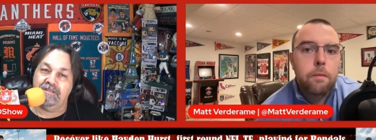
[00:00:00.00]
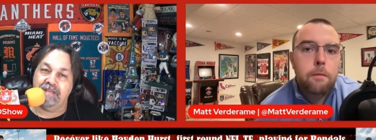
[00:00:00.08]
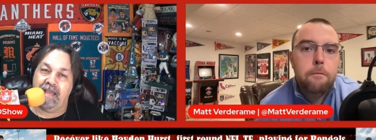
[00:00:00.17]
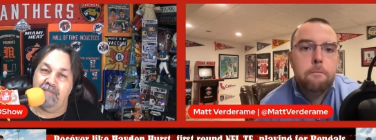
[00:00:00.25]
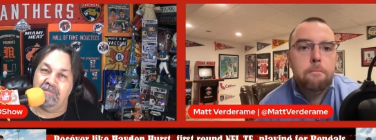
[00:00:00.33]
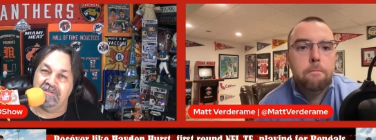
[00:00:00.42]

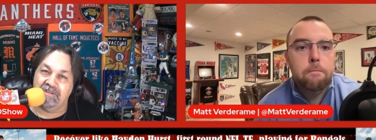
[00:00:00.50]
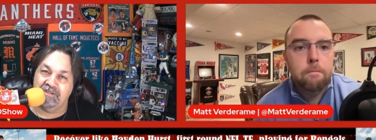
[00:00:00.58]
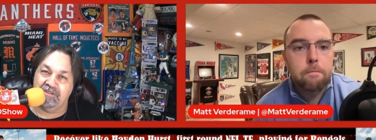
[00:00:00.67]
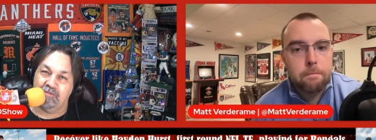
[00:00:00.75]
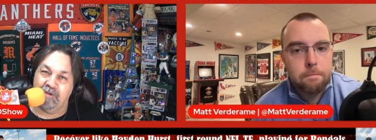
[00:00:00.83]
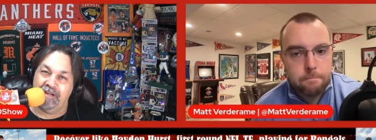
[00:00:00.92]
Speaker 1: Tampa
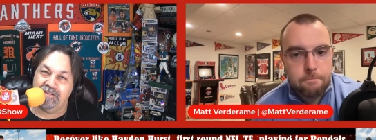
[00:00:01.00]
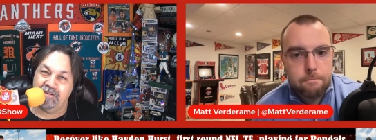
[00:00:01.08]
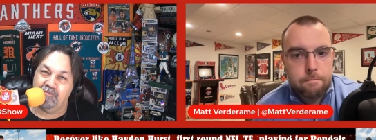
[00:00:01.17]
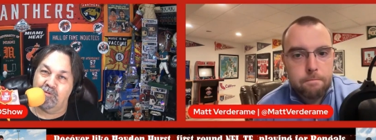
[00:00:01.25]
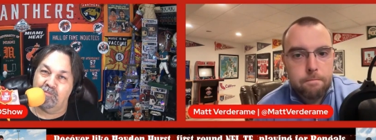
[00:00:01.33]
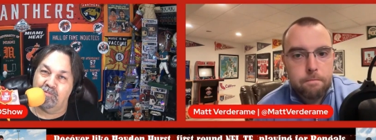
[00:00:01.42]

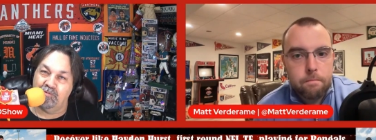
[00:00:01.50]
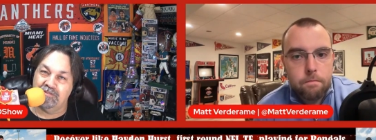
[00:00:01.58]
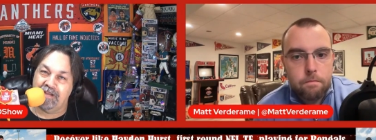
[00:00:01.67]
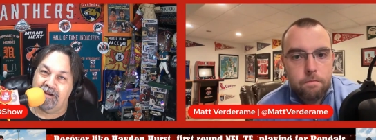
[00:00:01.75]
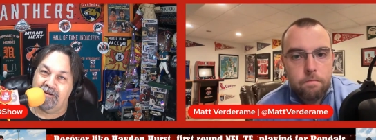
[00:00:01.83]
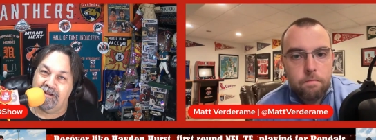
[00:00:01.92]
situation with Bruce
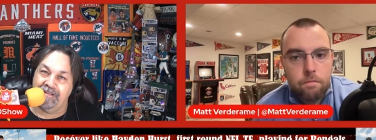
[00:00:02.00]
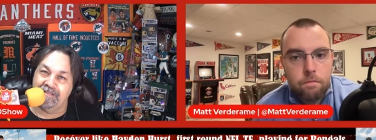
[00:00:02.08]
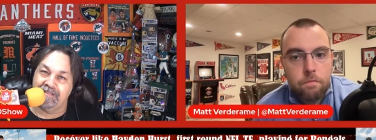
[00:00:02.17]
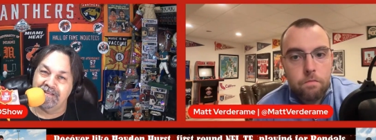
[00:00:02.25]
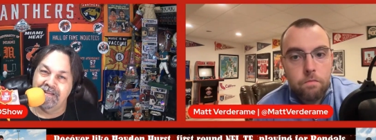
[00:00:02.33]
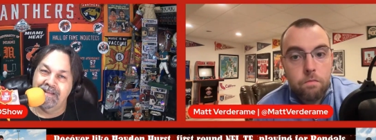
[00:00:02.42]

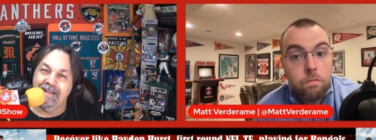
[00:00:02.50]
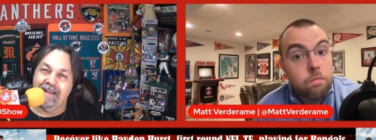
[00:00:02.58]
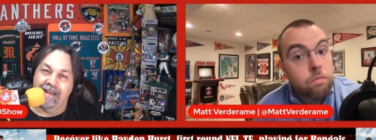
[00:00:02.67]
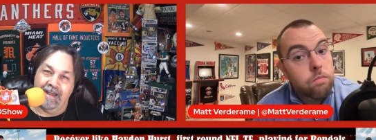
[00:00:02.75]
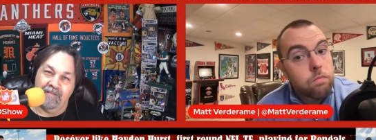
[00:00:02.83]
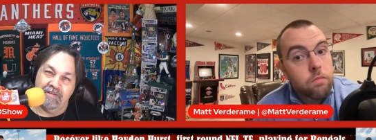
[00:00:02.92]
Arians,
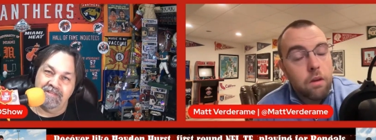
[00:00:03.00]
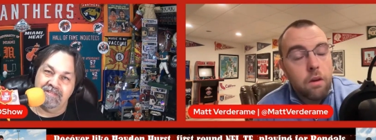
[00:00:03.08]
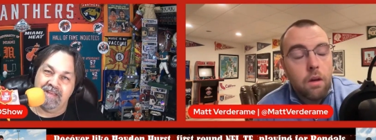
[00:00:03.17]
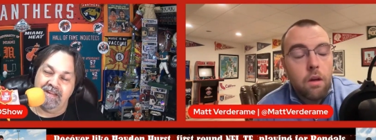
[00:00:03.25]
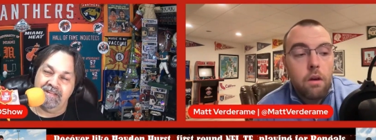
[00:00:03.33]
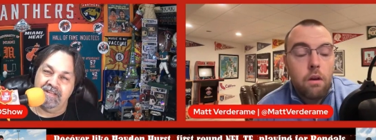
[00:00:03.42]
Evans
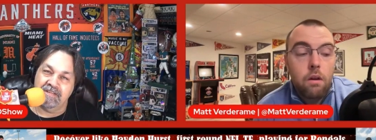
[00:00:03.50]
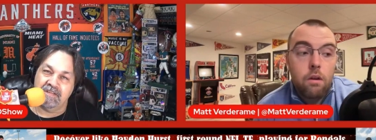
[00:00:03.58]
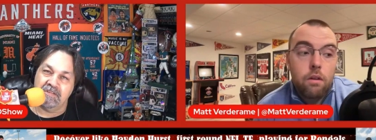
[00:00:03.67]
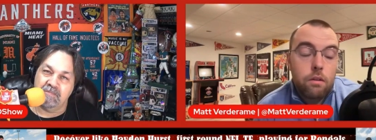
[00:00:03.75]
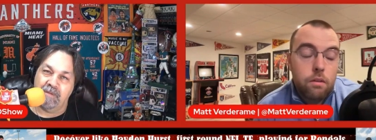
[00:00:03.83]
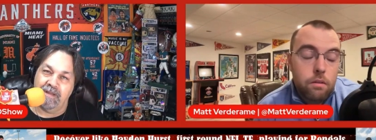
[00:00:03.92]
getting the
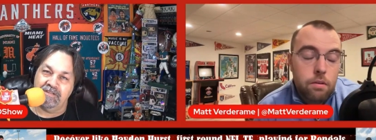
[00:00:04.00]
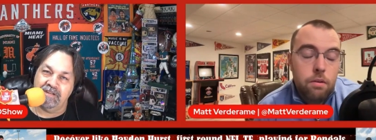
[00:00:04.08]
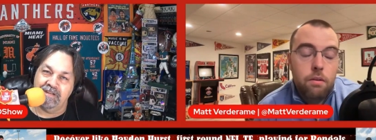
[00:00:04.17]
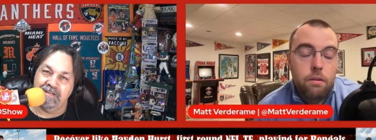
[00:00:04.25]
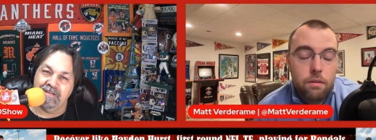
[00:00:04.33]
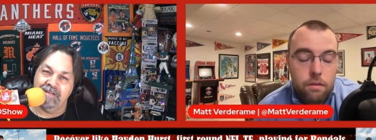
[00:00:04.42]

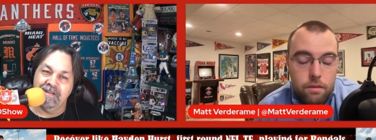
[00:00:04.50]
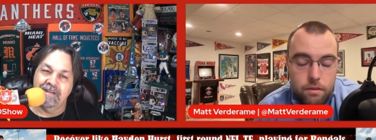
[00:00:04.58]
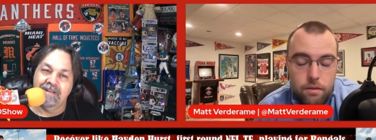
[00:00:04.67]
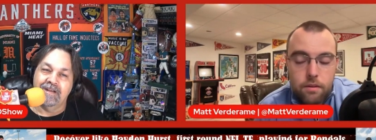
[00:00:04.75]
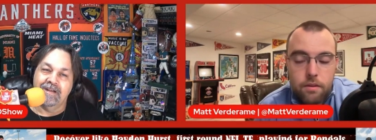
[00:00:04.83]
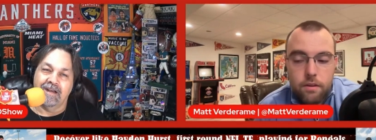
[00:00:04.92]
suspension?
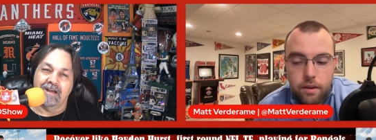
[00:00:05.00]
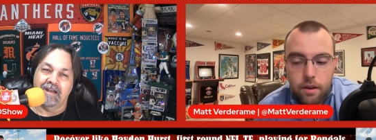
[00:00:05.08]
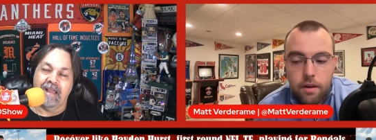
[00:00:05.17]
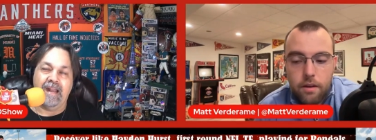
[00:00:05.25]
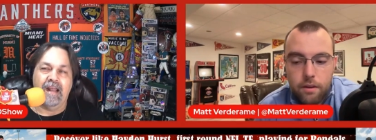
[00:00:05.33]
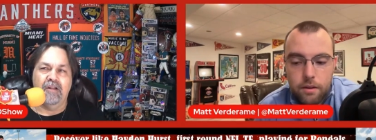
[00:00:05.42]

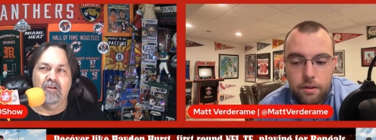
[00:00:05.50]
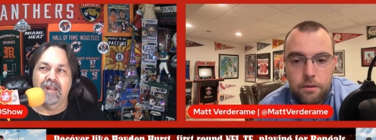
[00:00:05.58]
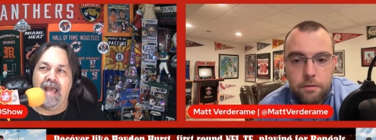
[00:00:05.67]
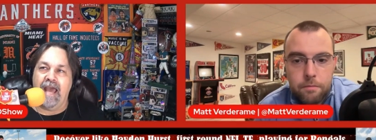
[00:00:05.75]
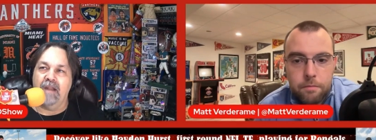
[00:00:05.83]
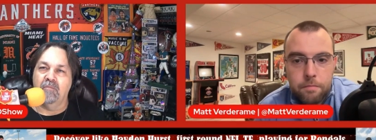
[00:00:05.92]
And I know
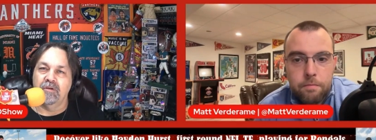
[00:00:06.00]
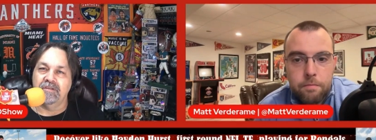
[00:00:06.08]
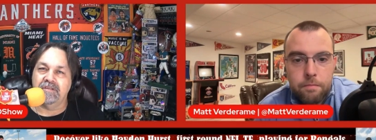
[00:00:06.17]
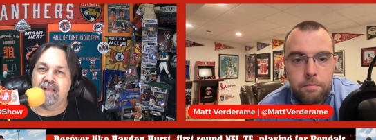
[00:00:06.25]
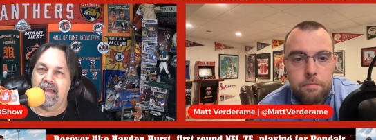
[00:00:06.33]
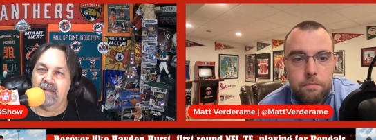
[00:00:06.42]

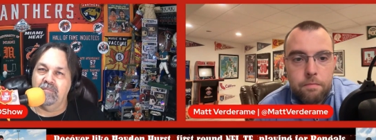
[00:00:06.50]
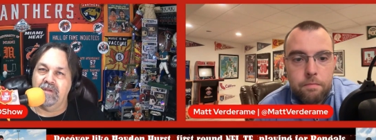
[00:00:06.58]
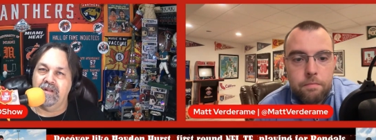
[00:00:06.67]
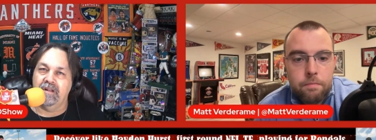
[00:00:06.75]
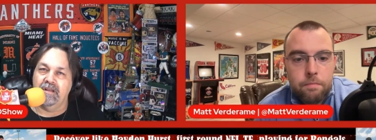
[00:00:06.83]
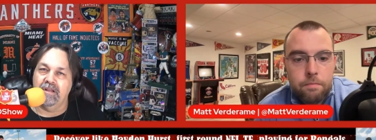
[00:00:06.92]
Lattimore's kind of
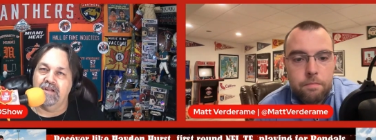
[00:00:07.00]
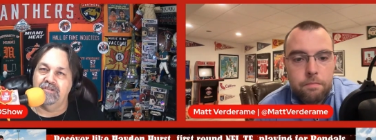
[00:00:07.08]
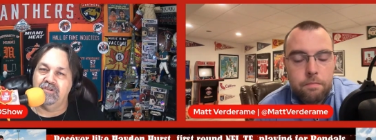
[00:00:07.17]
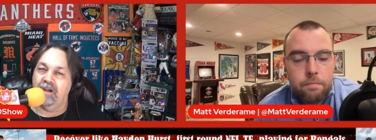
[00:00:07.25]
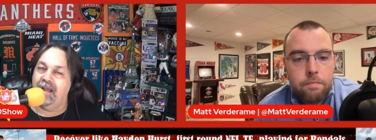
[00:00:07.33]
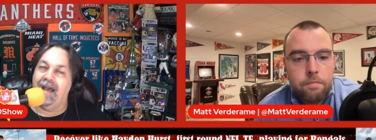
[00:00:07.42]
been a
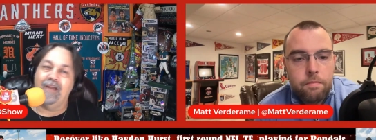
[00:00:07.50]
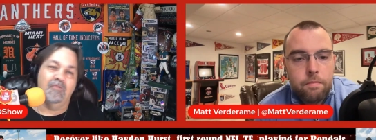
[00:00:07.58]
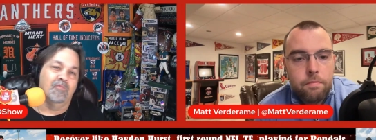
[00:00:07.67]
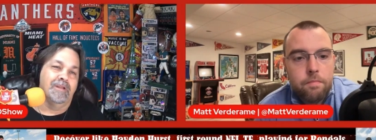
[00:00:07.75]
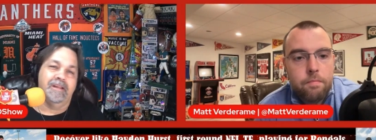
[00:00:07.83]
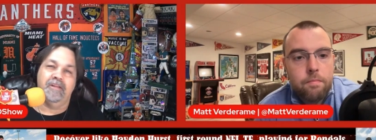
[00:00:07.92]
jerk. I don't
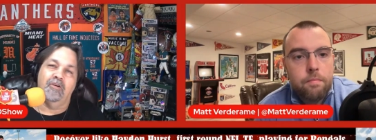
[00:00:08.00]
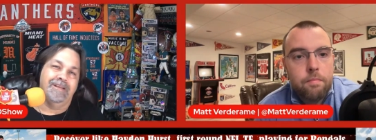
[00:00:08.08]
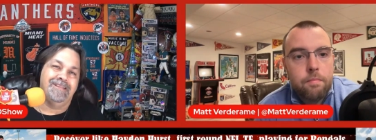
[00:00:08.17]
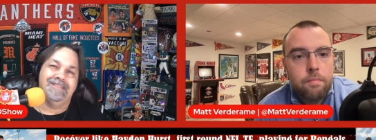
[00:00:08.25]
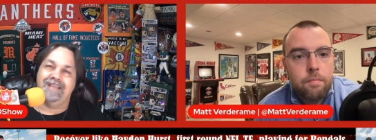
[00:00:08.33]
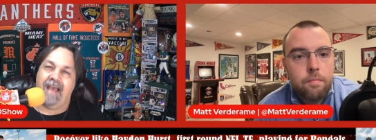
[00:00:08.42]
really know
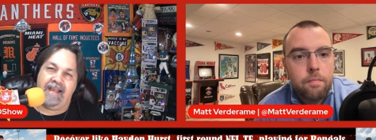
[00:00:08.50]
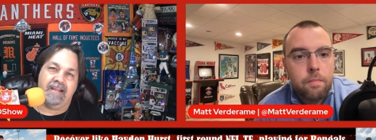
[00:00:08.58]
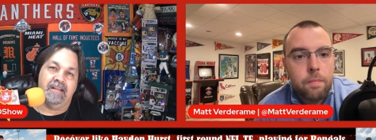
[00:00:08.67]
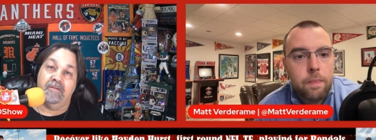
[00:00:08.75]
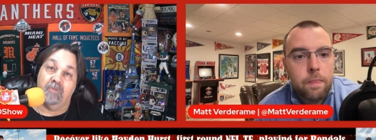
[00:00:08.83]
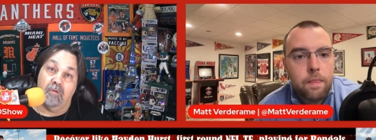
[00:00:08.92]

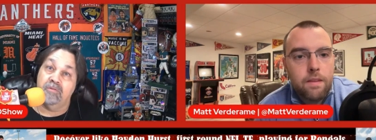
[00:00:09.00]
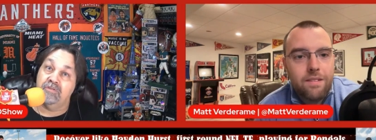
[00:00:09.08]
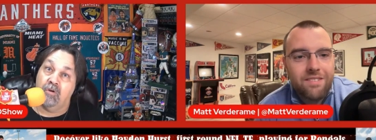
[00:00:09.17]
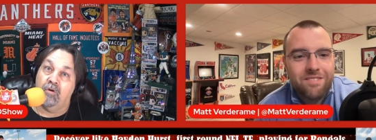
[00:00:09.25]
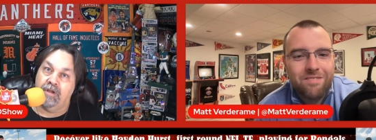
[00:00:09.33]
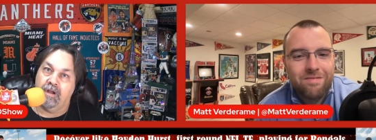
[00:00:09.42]
exactly what was
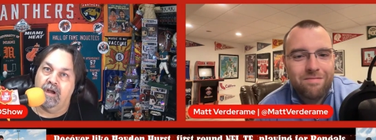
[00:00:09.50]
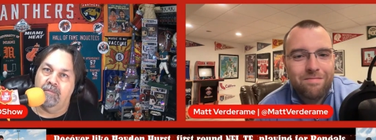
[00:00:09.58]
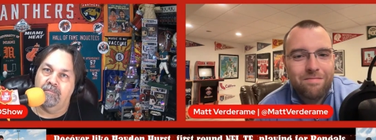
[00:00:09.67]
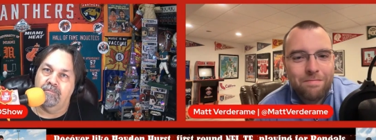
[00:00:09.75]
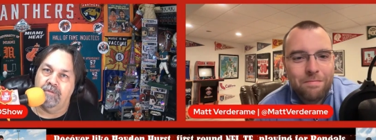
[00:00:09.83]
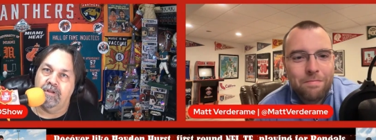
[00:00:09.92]
going
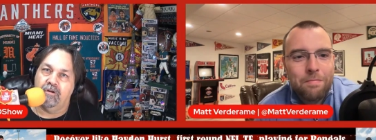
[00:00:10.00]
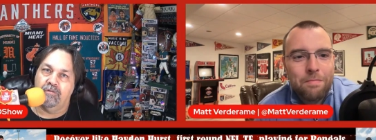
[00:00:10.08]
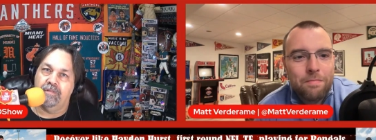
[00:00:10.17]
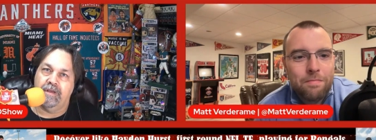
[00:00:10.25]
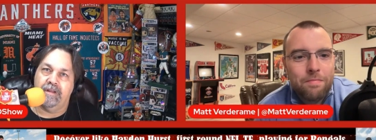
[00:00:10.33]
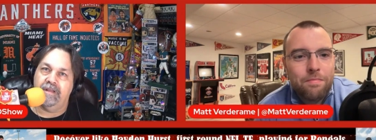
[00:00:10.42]
on, you know,
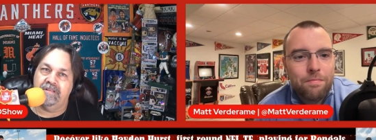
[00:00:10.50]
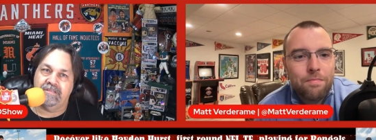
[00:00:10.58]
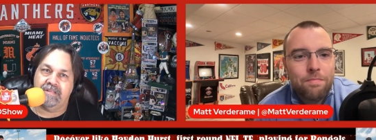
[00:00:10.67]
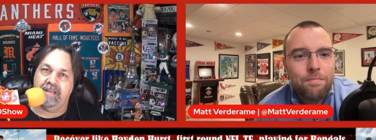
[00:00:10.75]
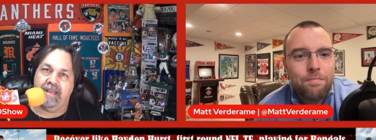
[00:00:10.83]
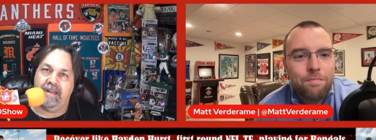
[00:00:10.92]
that
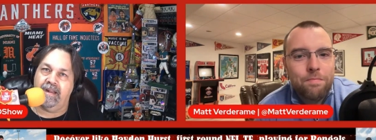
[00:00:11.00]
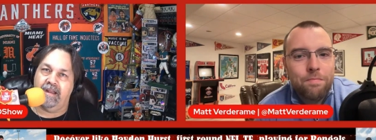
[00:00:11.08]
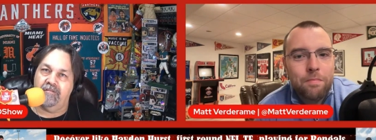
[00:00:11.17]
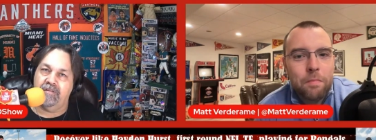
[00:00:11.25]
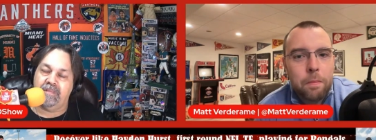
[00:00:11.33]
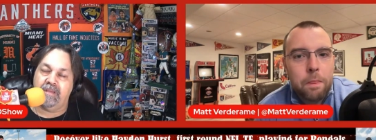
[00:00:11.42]
instigated
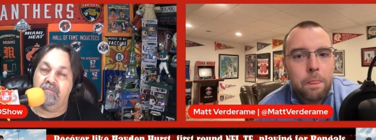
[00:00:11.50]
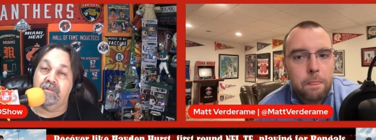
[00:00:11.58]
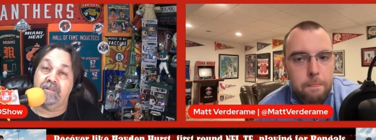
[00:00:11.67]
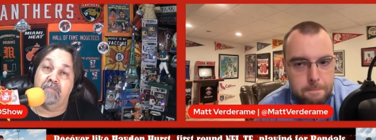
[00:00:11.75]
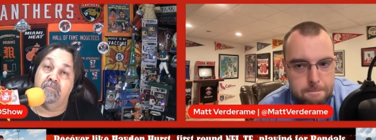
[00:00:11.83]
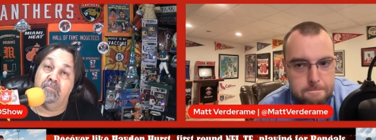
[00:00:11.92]
everything. But
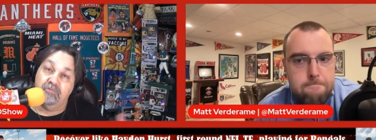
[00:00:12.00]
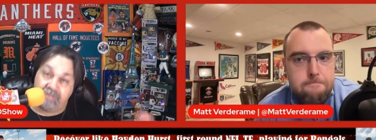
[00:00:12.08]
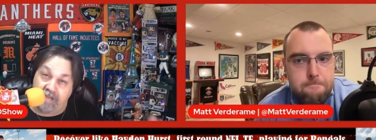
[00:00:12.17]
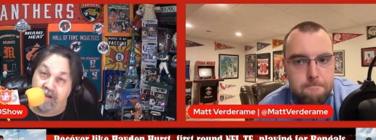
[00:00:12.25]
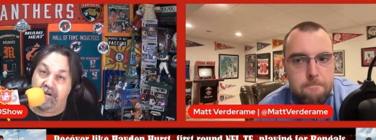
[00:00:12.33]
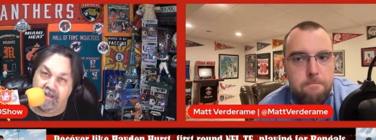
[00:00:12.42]
then Bruce
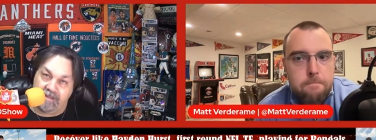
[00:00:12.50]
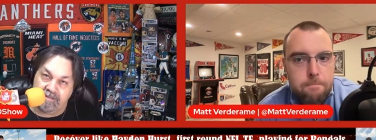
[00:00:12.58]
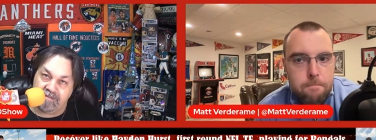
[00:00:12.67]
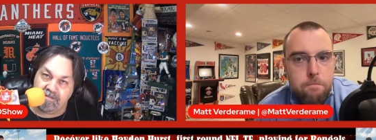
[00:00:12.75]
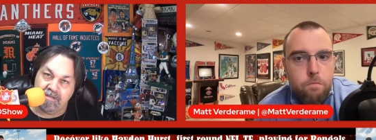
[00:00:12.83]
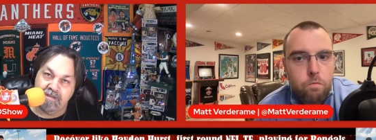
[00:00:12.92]
Arians,